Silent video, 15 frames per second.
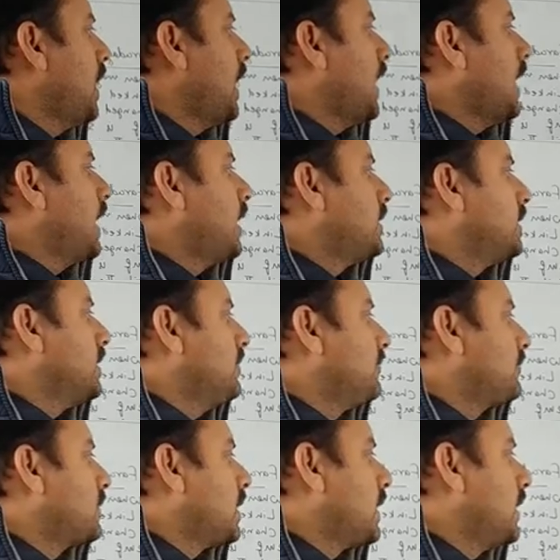and
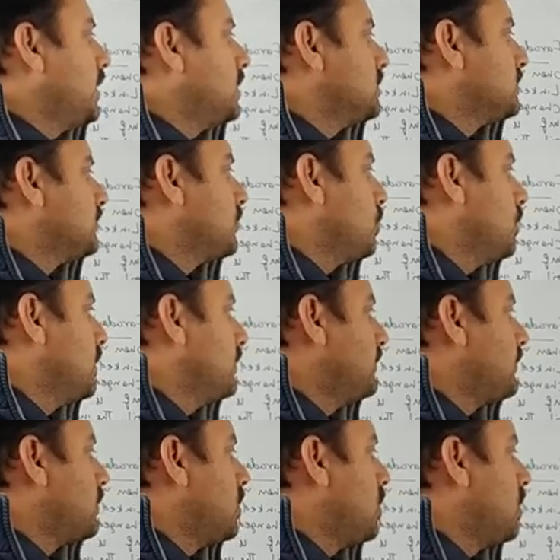if current is flowing
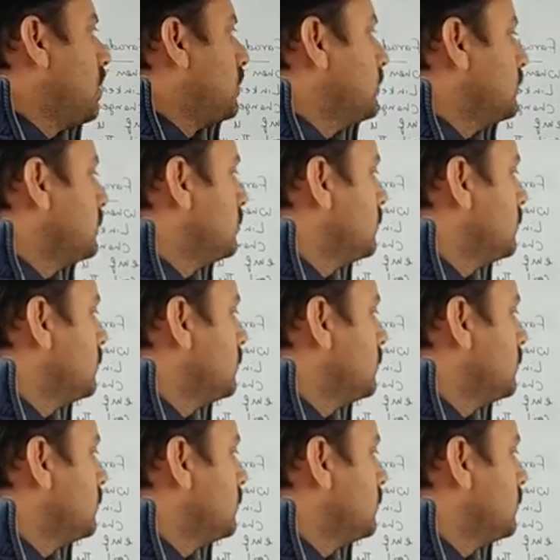from